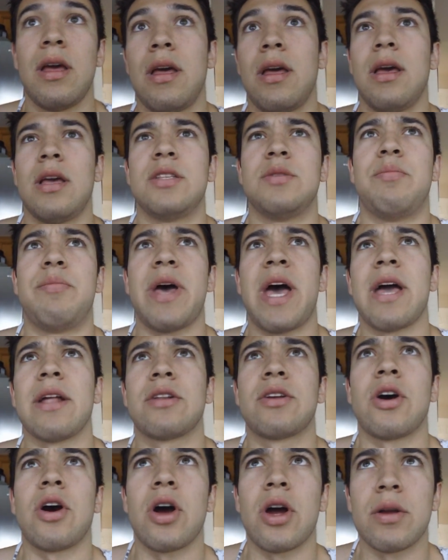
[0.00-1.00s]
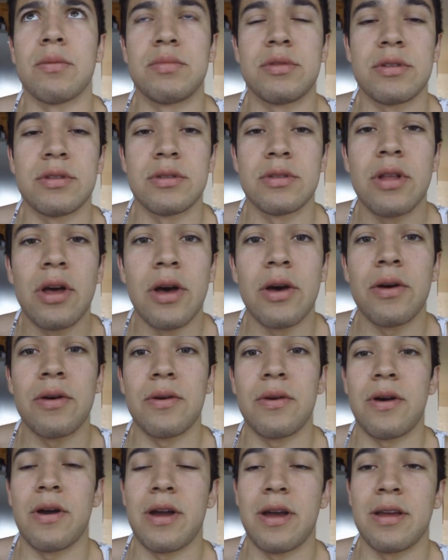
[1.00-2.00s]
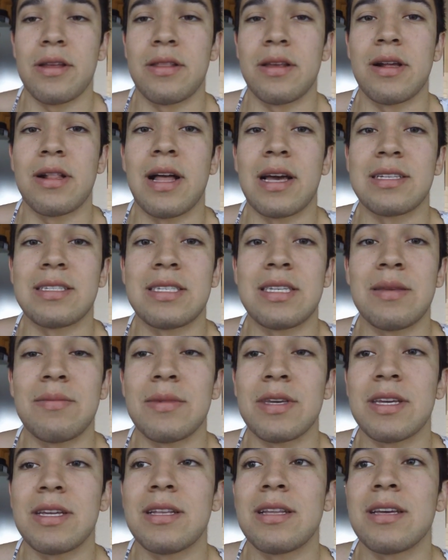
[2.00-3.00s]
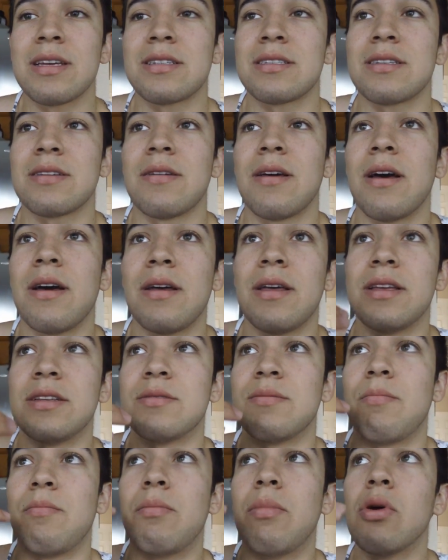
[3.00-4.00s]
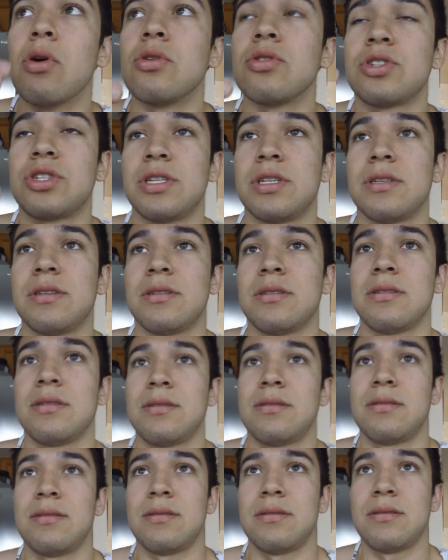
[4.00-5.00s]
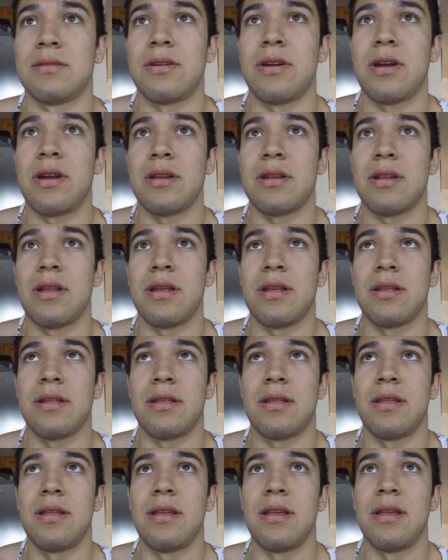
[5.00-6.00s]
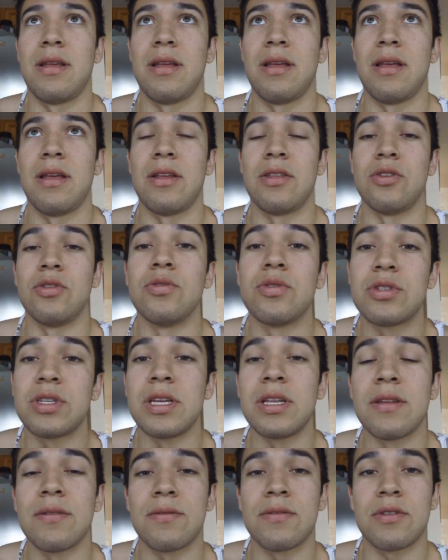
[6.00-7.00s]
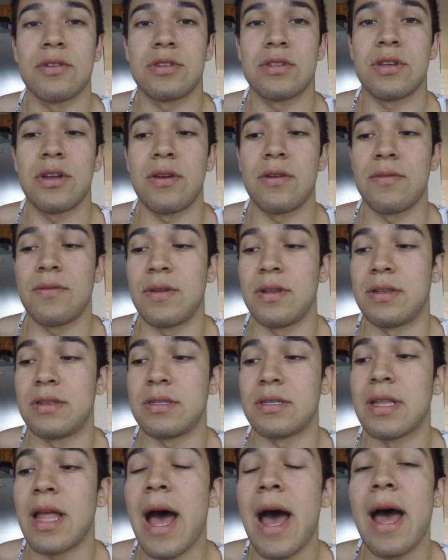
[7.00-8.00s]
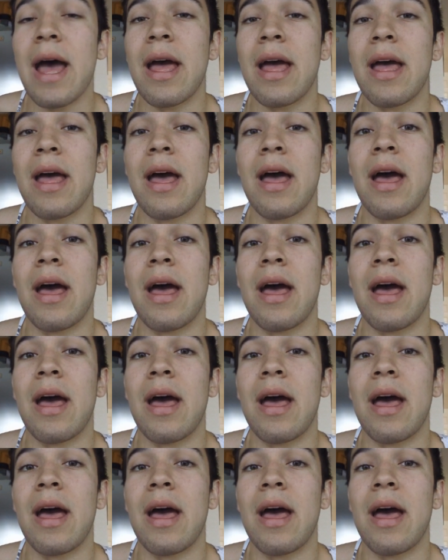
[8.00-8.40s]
it's bad carbs. No, alright? The glycemic index is bullshit. Alright? You've seen it for yourself. It's not